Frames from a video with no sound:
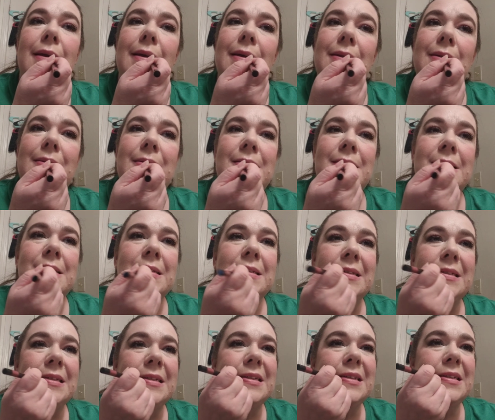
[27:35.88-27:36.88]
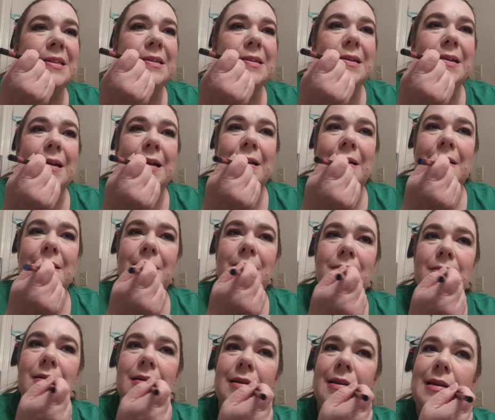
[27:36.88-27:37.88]
It
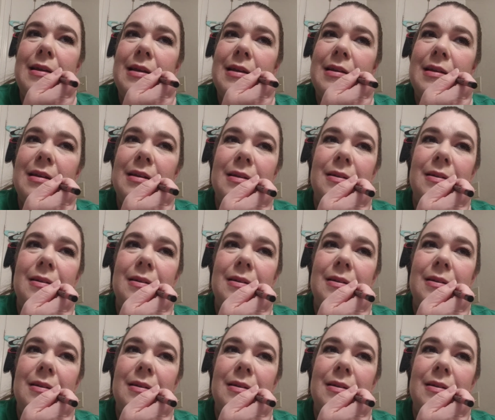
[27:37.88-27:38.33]
really